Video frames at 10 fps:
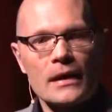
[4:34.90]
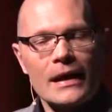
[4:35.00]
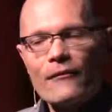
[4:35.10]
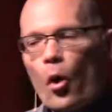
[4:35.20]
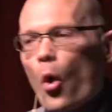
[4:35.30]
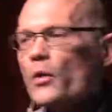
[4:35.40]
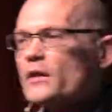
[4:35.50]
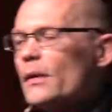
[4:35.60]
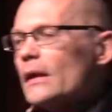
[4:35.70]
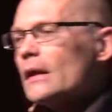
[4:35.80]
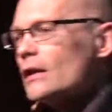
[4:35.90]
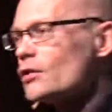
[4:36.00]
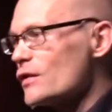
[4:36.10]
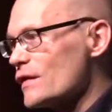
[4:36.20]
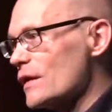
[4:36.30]
I've always been
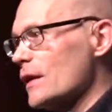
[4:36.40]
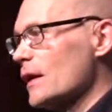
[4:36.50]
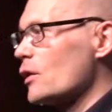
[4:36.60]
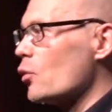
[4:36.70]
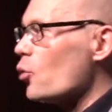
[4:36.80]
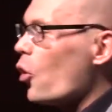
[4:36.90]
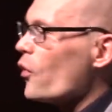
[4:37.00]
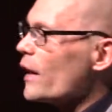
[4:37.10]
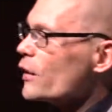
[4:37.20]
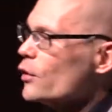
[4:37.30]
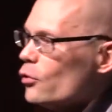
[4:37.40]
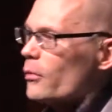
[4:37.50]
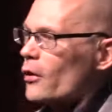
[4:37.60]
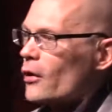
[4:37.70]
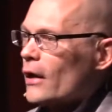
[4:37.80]
interested in the role that
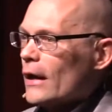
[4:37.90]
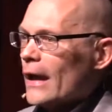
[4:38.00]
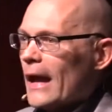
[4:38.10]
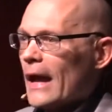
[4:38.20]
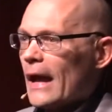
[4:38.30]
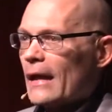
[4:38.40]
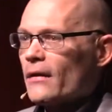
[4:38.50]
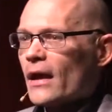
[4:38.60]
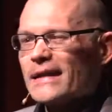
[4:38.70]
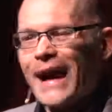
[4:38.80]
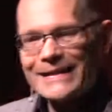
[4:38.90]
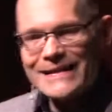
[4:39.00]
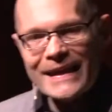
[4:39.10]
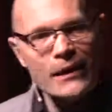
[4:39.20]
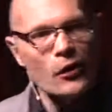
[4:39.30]
humor and not
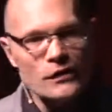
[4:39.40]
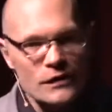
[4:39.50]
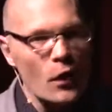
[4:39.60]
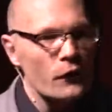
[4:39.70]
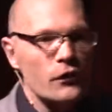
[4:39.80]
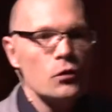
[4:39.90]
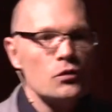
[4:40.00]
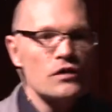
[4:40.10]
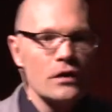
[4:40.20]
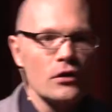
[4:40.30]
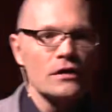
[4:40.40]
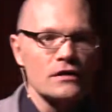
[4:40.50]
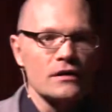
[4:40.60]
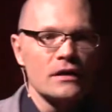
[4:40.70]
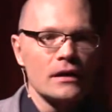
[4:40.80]
taking ourselves too
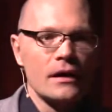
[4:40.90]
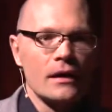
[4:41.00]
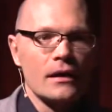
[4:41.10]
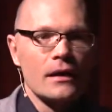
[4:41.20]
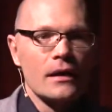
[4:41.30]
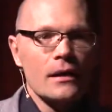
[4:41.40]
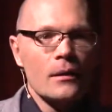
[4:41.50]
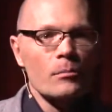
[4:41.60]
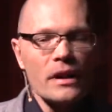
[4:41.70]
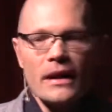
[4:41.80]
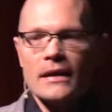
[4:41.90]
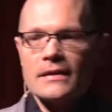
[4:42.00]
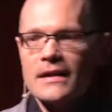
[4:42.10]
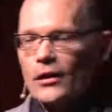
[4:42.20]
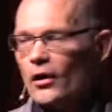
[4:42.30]
seriously
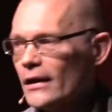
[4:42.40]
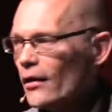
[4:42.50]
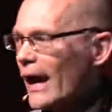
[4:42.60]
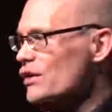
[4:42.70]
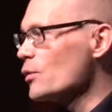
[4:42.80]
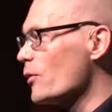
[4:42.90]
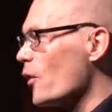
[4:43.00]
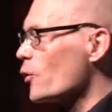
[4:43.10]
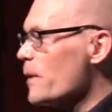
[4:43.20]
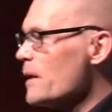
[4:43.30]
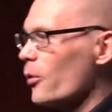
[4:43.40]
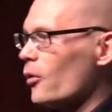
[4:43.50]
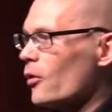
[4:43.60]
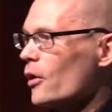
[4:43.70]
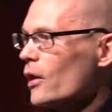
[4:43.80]
plays in our interaction with other
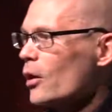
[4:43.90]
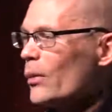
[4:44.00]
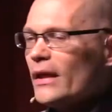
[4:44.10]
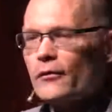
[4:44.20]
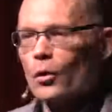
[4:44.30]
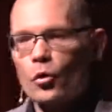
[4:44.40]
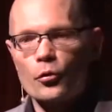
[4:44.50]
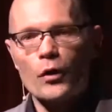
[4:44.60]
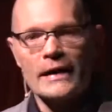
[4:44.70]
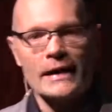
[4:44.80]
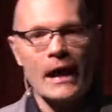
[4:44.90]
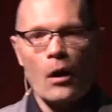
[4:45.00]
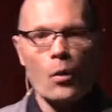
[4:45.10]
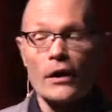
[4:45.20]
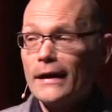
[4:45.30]
people. We live in a world right
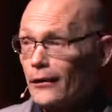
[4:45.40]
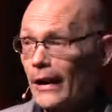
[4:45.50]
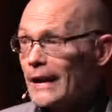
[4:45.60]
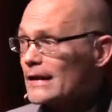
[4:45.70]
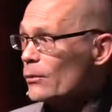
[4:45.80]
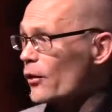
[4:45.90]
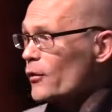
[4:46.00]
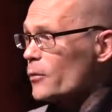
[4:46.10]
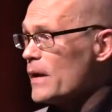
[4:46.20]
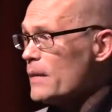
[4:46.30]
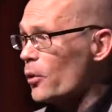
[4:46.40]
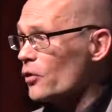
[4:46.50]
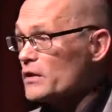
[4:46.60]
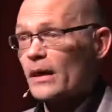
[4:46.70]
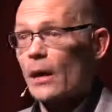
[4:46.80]
now where interacting with other
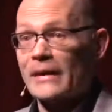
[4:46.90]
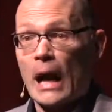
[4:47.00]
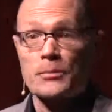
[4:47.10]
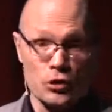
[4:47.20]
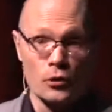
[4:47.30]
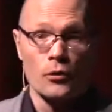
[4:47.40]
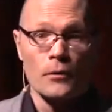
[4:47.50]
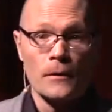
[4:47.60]
people is becoming optional.